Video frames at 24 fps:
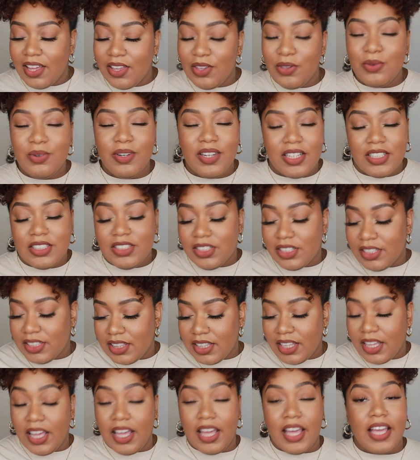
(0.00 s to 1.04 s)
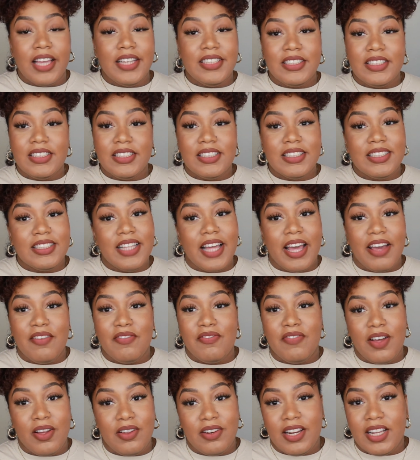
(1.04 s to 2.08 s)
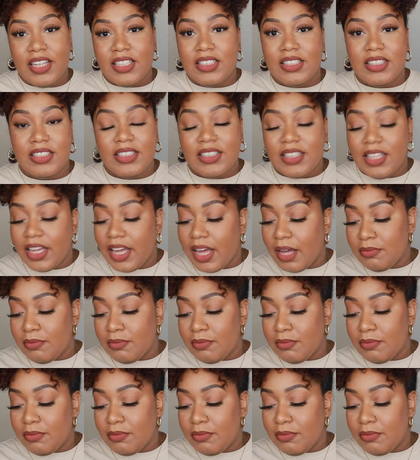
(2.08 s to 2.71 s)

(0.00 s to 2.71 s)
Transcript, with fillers: You did your thing. It's just that foundation stick.